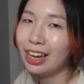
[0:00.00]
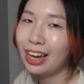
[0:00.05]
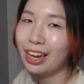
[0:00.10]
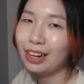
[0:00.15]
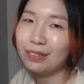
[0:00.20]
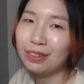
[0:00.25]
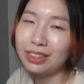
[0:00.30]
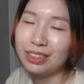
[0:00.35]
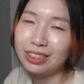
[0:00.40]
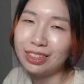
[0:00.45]

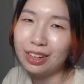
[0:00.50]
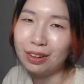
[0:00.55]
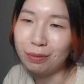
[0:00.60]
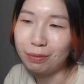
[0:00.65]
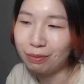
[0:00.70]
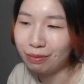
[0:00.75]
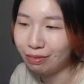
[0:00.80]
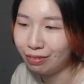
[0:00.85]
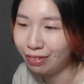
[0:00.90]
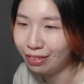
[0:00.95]
Anyways,
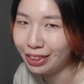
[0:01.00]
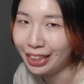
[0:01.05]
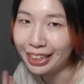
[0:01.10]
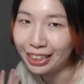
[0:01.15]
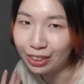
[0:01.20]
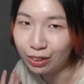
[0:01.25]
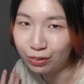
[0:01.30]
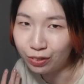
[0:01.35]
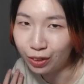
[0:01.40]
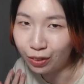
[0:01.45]

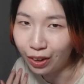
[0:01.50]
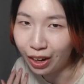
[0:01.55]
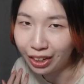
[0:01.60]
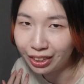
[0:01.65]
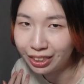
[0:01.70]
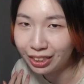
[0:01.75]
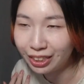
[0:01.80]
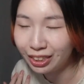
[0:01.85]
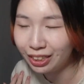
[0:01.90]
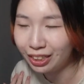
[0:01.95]
thank you for
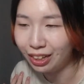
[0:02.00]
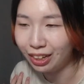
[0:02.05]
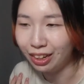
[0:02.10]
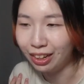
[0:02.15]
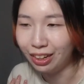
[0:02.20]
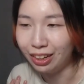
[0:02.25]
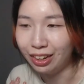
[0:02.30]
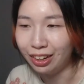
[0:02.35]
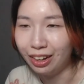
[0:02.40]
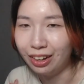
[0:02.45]
watching.
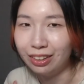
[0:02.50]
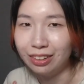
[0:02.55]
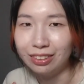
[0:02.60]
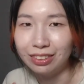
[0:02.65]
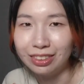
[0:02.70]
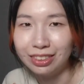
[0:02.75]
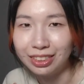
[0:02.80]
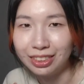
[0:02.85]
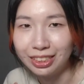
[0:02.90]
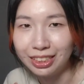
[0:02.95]

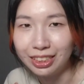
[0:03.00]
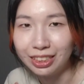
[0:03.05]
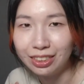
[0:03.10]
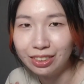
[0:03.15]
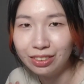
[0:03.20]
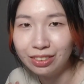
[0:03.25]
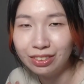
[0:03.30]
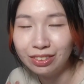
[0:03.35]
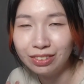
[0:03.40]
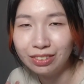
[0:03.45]
I'll see
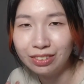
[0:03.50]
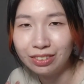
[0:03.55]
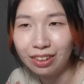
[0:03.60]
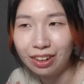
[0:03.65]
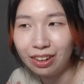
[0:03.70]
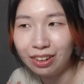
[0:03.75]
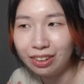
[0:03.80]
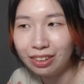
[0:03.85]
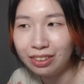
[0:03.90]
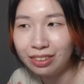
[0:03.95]
you
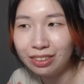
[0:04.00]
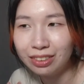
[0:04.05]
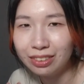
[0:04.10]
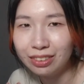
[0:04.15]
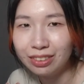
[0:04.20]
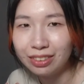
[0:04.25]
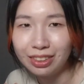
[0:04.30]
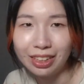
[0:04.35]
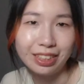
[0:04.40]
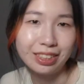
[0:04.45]
all
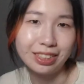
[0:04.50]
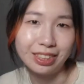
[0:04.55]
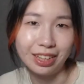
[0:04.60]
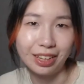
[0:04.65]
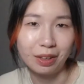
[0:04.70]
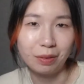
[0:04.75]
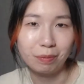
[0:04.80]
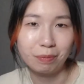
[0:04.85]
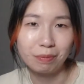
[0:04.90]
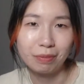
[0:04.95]
next
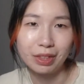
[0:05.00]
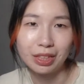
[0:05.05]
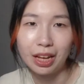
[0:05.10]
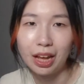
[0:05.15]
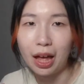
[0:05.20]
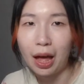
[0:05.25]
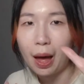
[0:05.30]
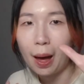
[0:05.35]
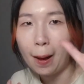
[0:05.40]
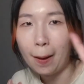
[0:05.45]
time.
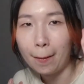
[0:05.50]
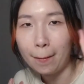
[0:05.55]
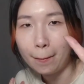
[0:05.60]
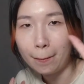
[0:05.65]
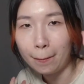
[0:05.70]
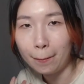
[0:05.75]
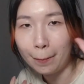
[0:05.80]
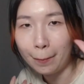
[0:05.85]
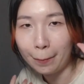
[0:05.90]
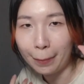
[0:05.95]

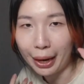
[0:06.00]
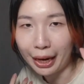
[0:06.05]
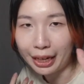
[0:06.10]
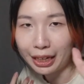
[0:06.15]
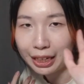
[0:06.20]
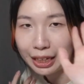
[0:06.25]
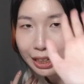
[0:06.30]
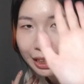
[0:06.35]
Bye.